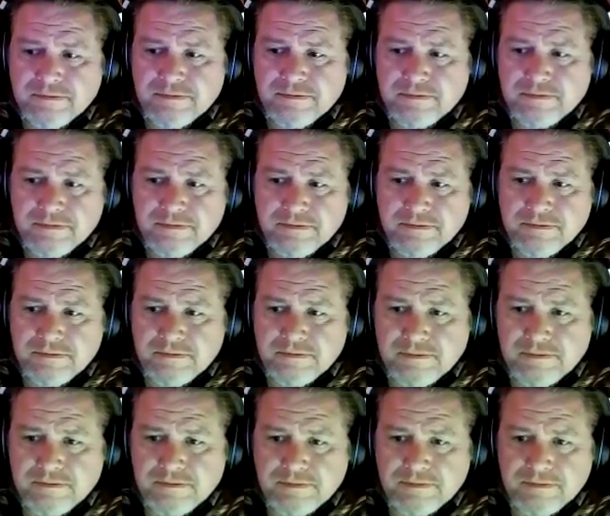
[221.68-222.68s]

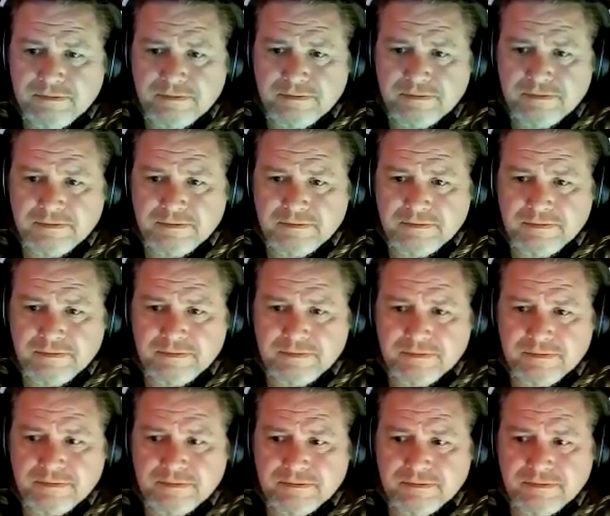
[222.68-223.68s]

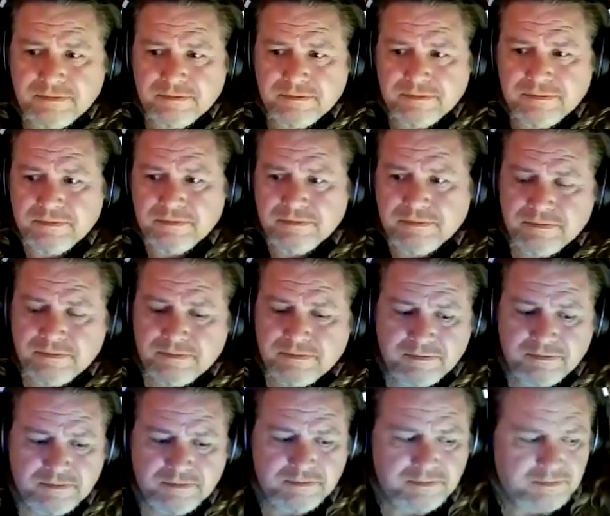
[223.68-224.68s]

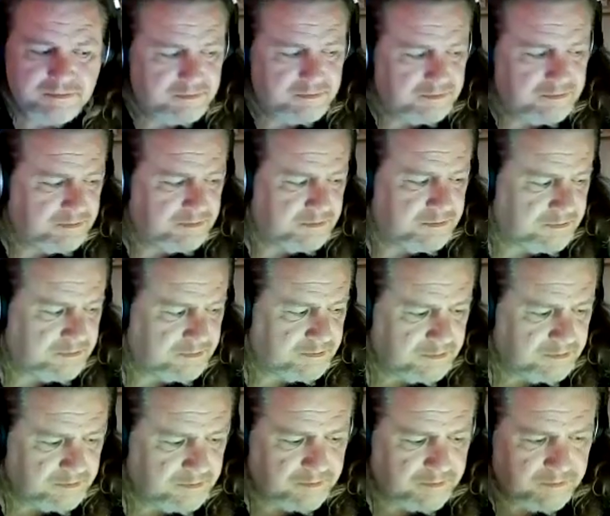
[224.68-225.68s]

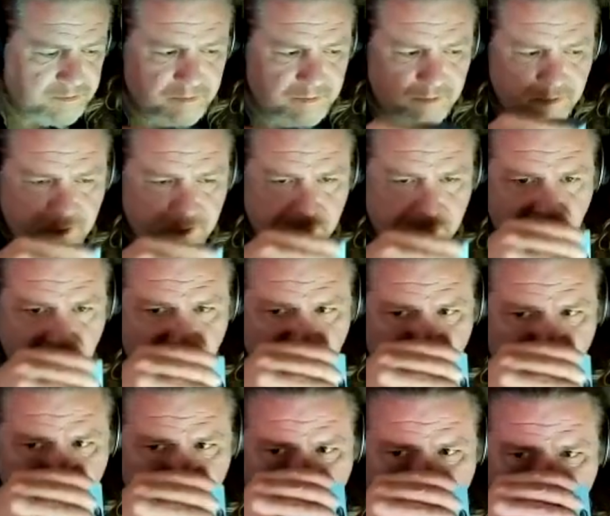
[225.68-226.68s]

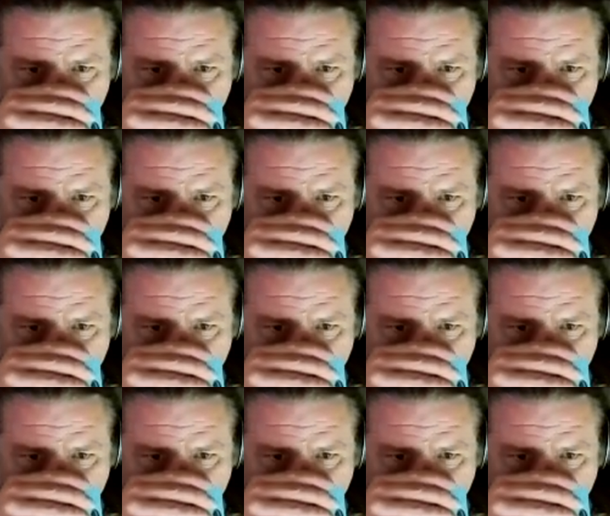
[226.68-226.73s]
(not speaking)